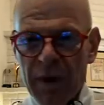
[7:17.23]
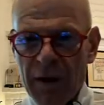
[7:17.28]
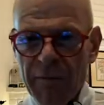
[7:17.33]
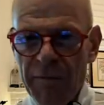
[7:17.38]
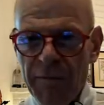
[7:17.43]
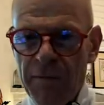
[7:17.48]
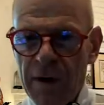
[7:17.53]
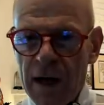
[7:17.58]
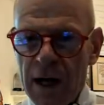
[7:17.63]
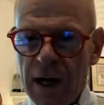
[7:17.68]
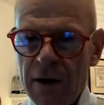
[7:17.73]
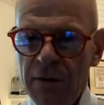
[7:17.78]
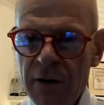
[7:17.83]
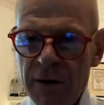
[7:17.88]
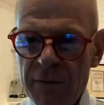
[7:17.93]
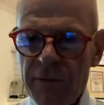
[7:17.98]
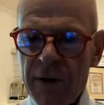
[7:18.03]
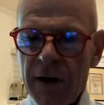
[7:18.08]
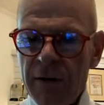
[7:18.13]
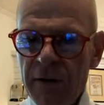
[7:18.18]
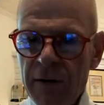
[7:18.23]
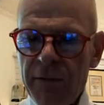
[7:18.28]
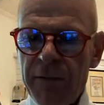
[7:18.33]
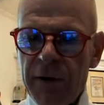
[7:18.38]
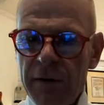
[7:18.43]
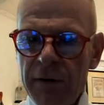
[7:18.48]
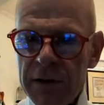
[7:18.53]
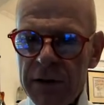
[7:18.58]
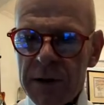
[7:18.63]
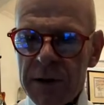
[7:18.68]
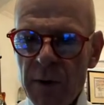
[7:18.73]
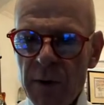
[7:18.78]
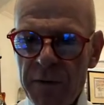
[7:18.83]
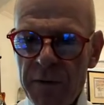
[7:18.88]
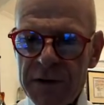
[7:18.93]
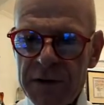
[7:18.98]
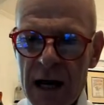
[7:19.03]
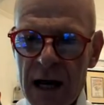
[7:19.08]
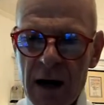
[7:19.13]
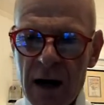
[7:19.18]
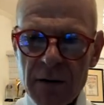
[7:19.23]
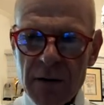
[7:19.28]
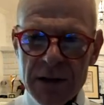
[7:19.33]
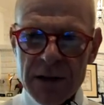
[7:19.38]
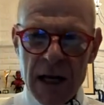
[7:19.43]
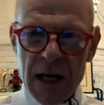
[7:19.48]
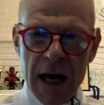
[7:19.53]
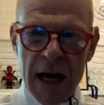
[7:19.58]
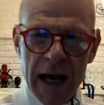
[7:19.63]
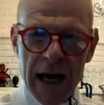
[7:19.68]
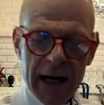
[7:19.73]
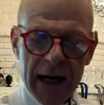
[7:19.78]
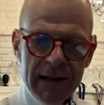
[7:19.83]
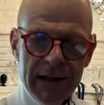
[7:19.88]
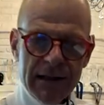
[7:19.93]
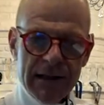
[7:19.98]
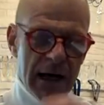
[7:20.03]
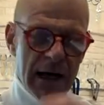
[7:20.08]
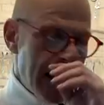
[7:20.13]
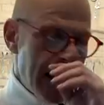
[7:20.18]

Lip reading: very, very, very smooth sound. And